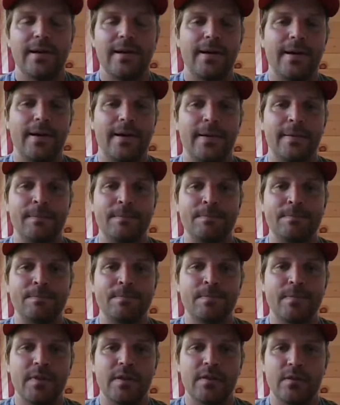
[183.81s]
Those are
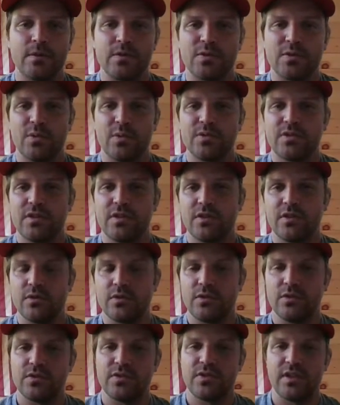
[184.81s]
the ones that
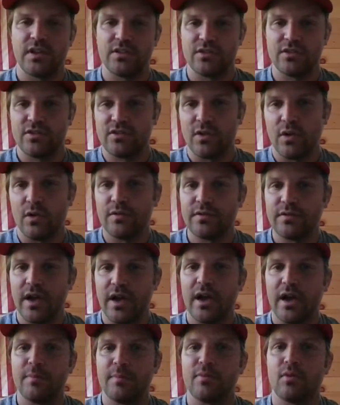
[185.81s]
you'll see on the
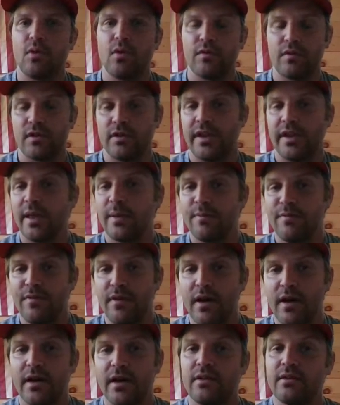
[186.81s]
stovetop or over a
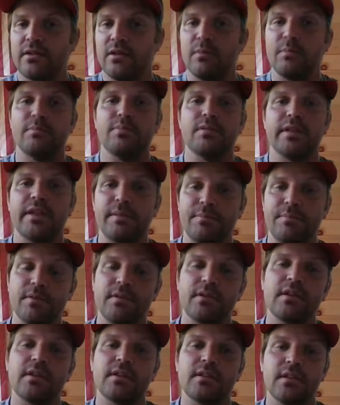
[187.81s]
campfire, and they'll blip,
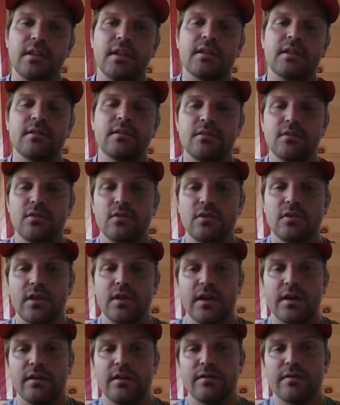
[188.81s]
and then you can
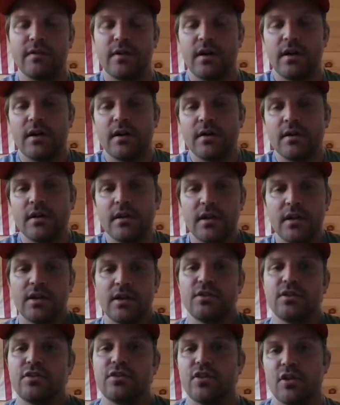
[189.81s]
kind of
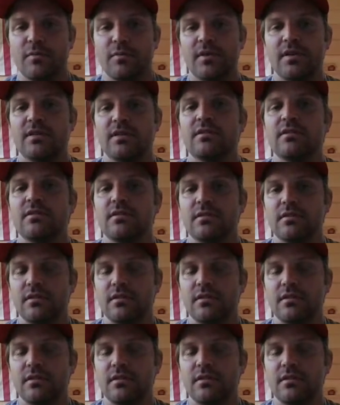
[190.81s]
determine